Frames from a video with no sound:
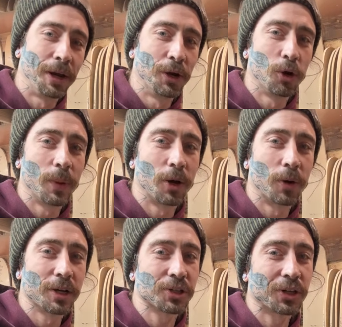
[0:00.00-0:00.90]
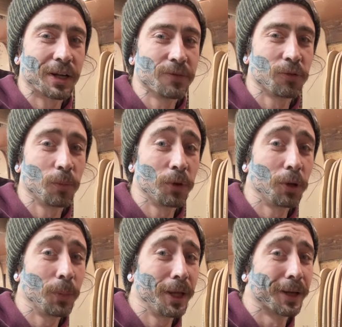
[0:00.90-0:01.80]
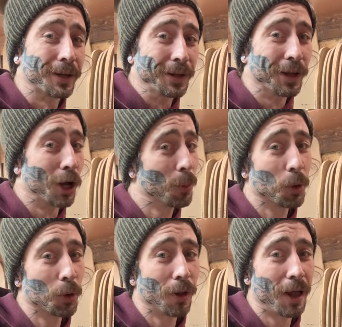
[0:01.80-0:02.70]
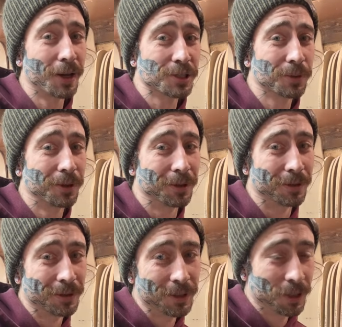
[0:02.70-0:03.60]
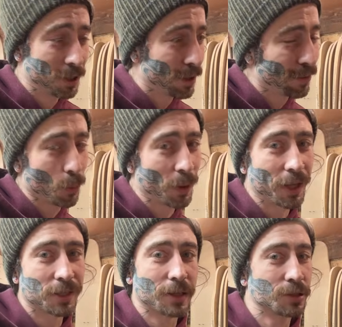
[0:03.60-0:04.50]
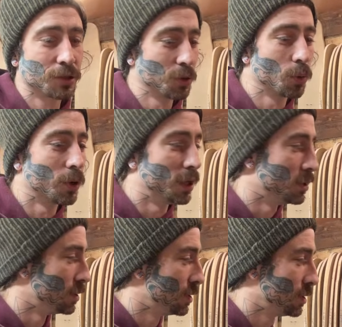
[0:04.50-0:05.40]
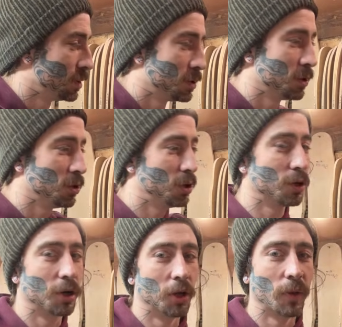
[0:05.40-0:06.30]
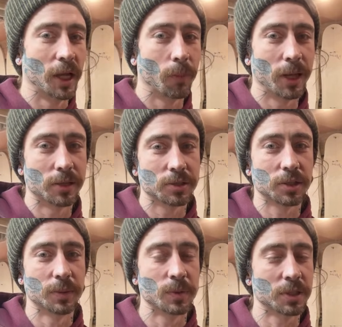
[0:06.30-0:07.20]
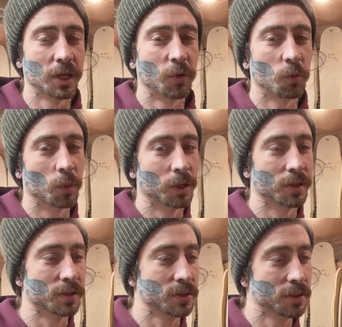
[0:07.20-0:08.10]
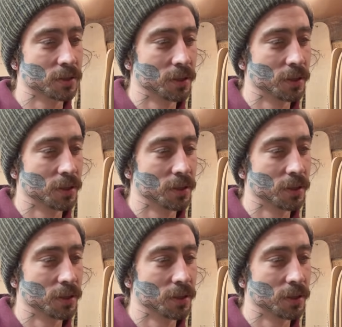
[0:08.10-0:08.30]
know about Russia comes from Little Big. I'll be real honest with you. I don't pay attention to what you hear on like mainstream stuff because